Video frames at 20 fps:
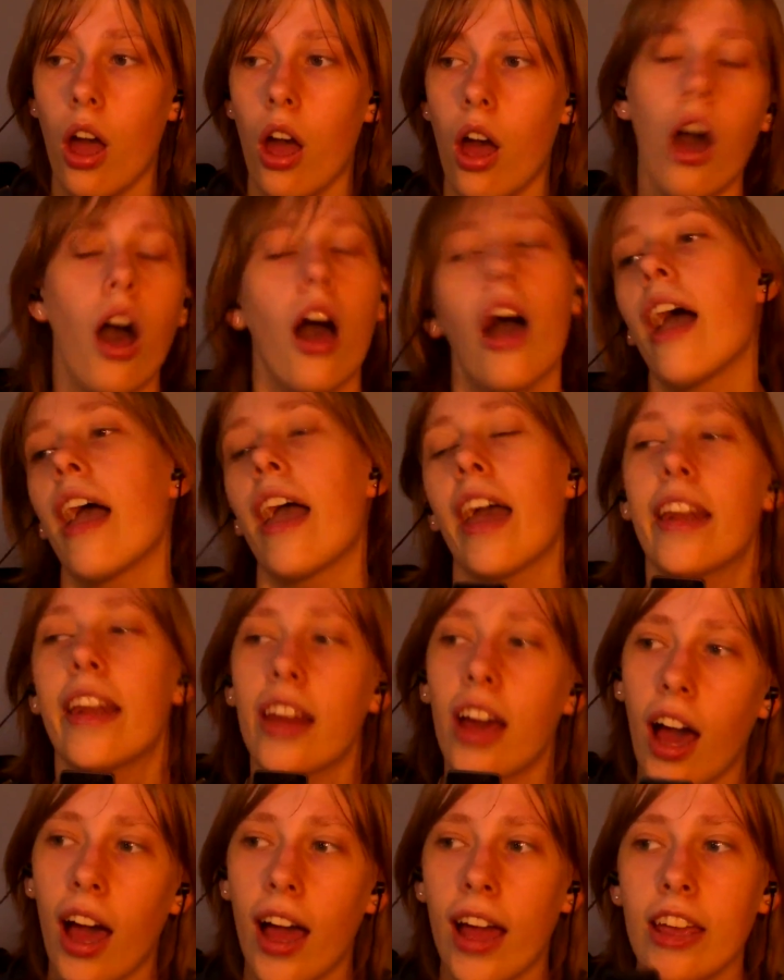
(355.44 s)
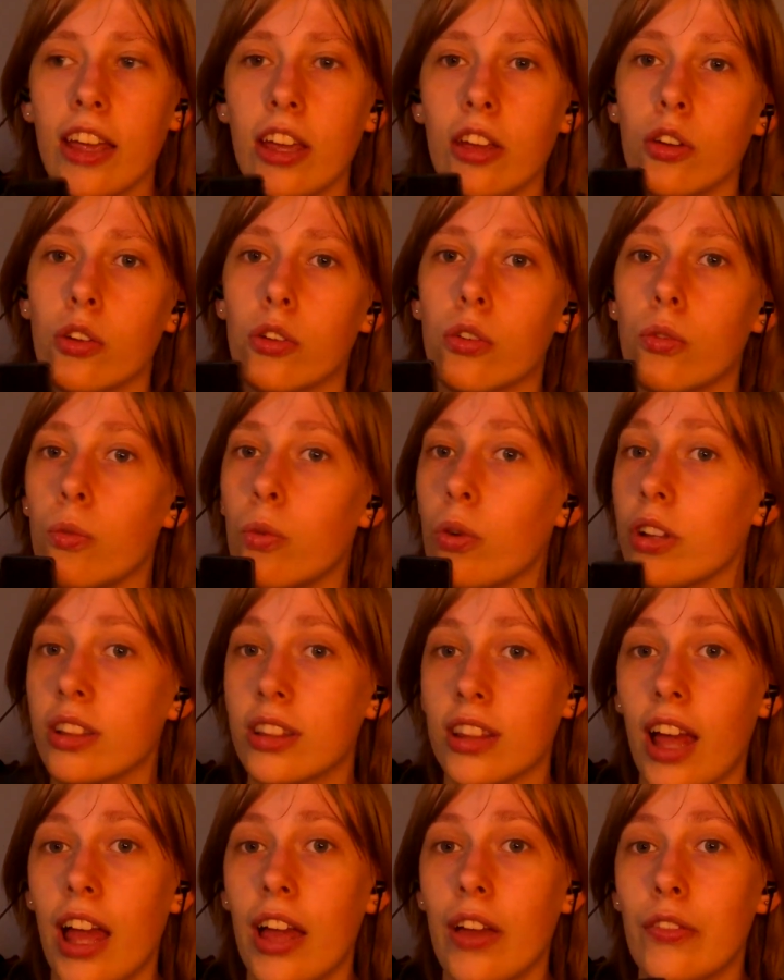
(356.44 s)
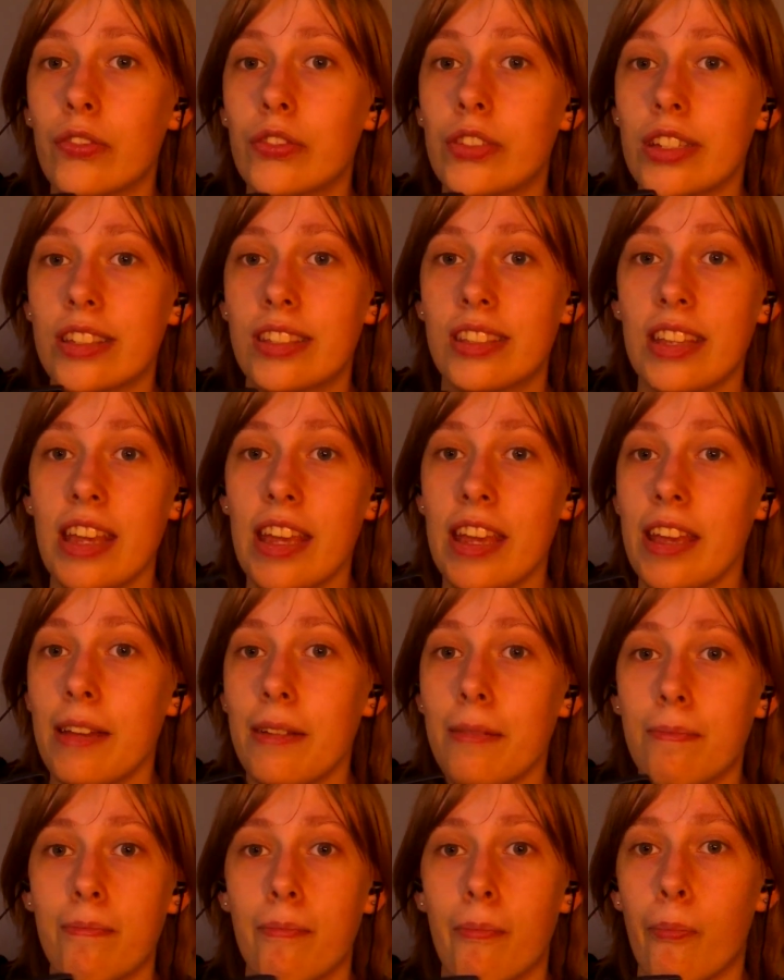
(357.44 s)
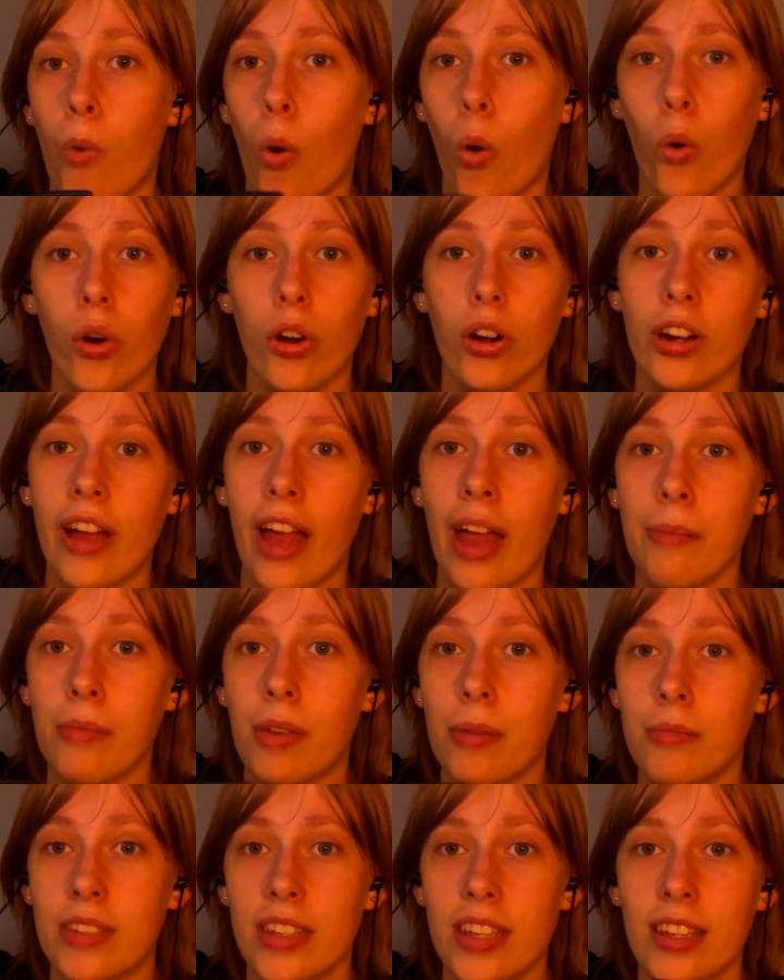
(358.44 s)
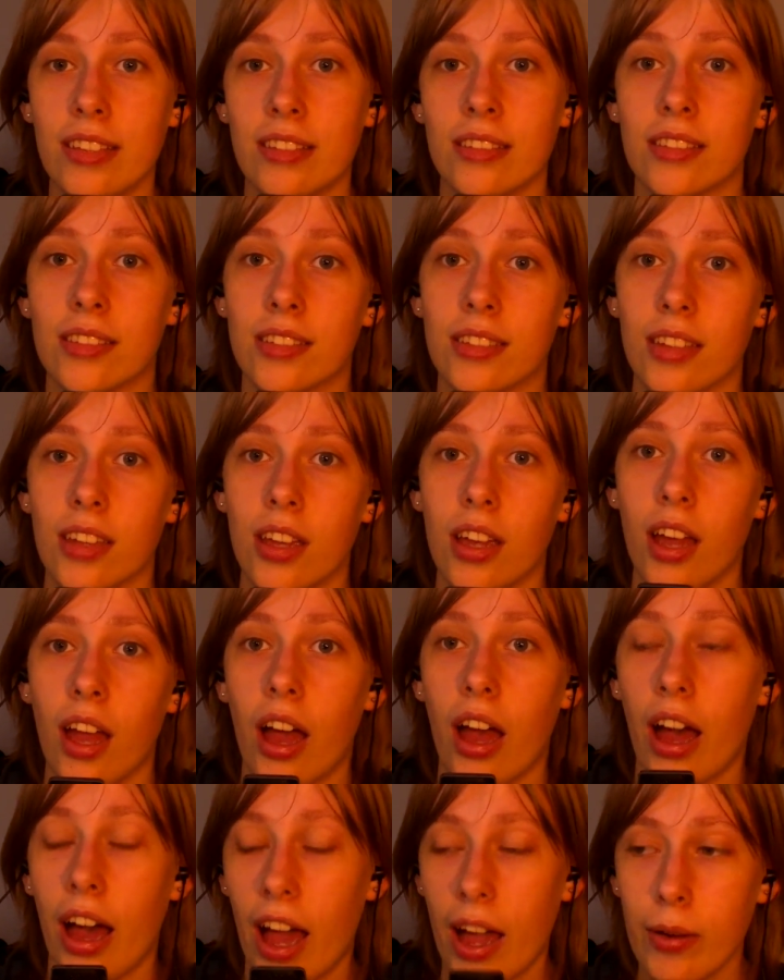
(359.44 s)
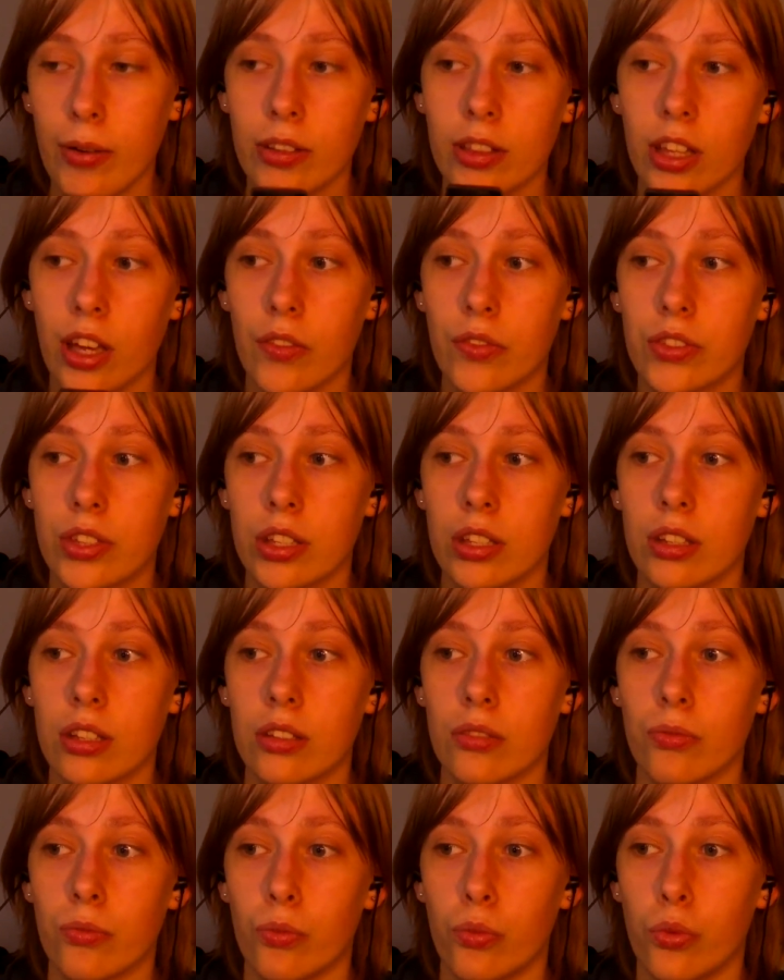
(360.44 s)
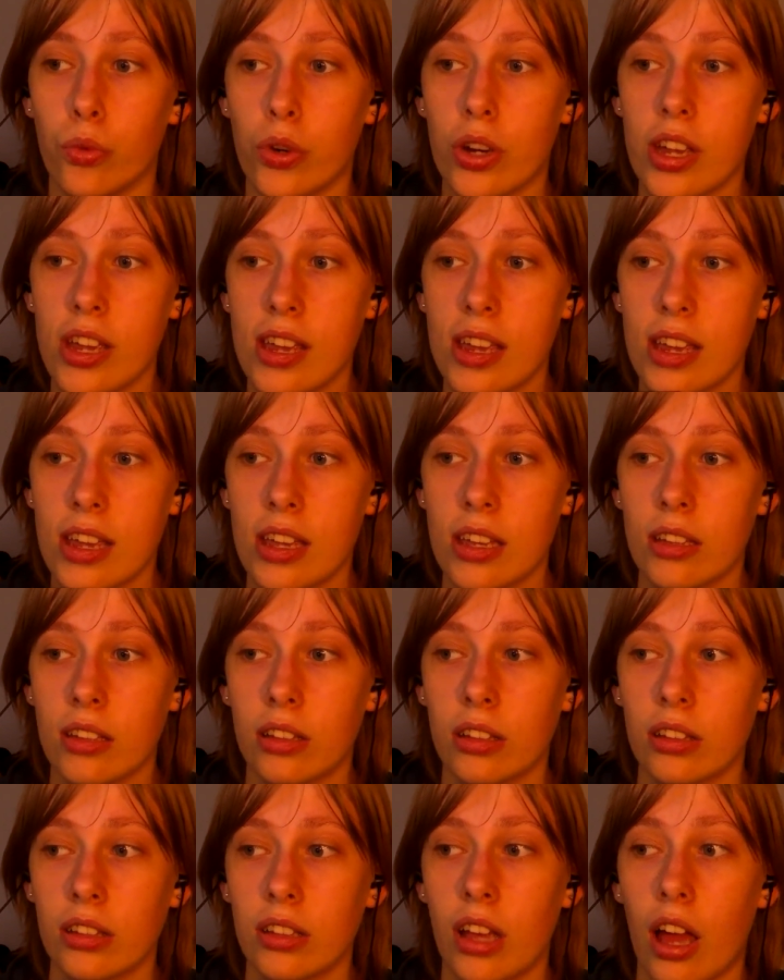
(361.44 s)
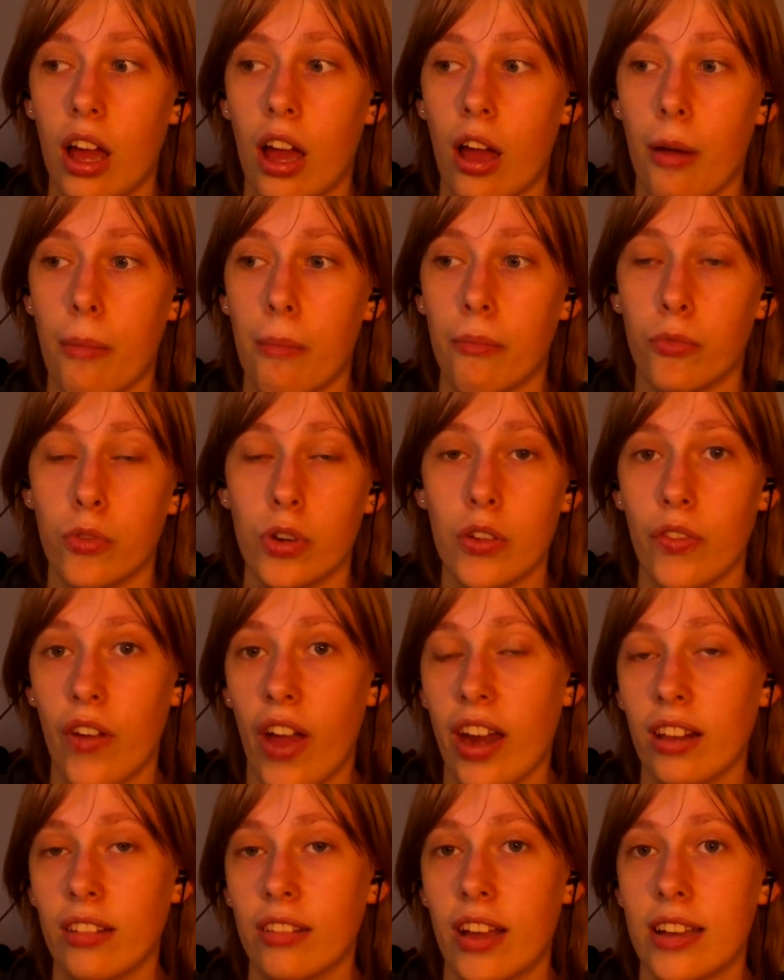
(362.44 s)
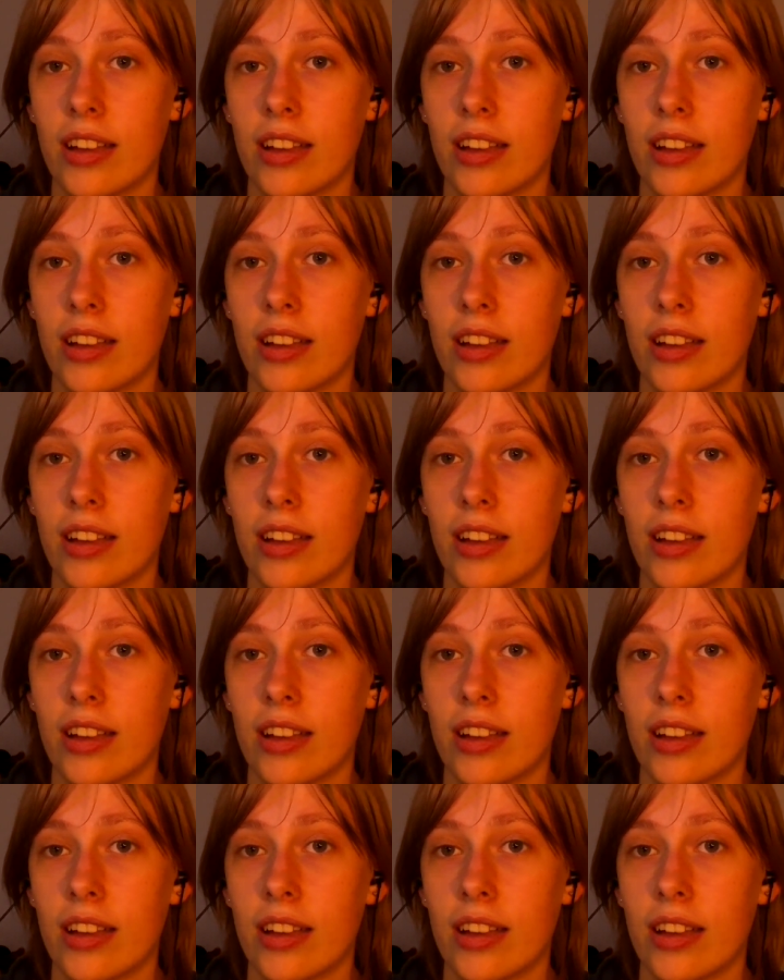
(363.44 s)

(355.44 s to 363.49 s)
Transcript: And I would love to see more MMDs. I would love to revitalize the